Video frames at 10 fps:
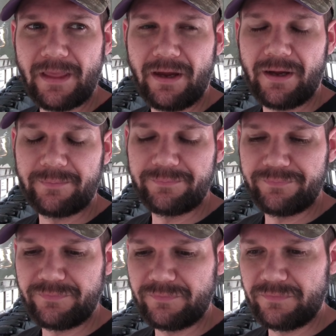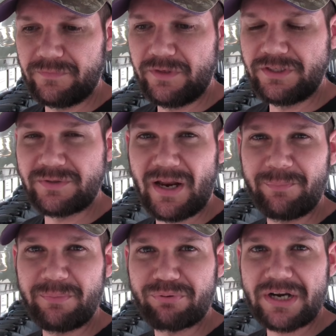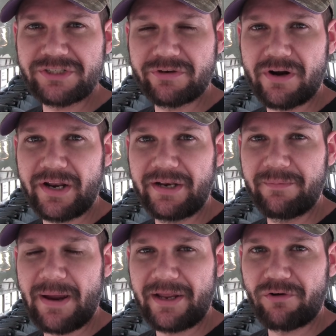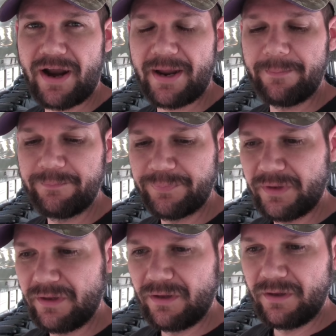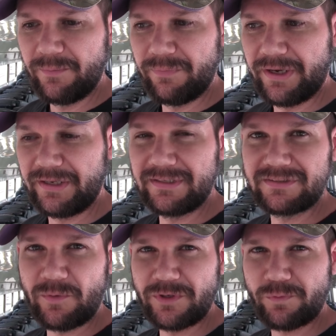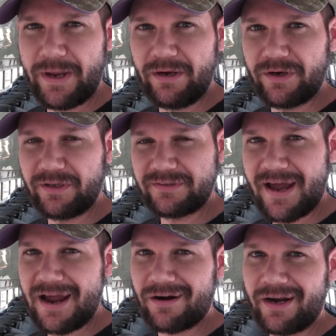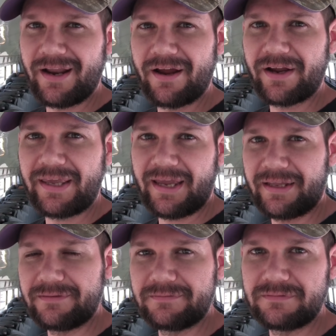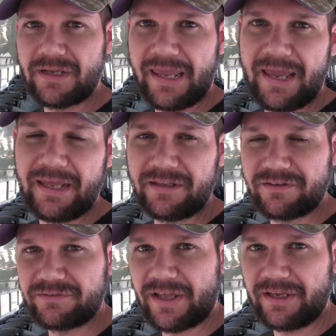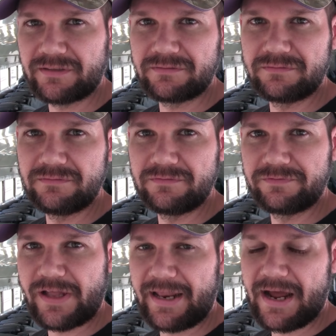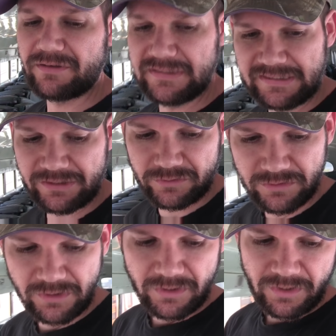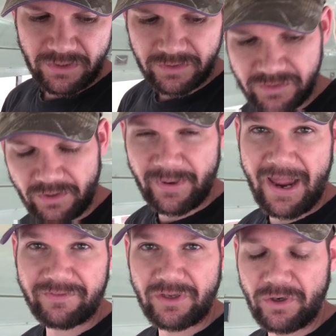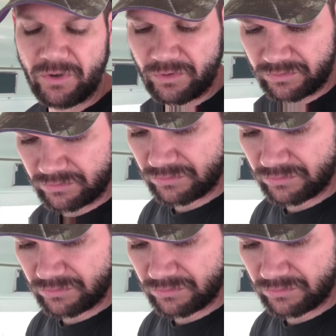um, you just kind of put pressure on it and it might grab but there's so much weight on the tire right now I can't I can't get it to like flatten out and seal so I'm gonna have to go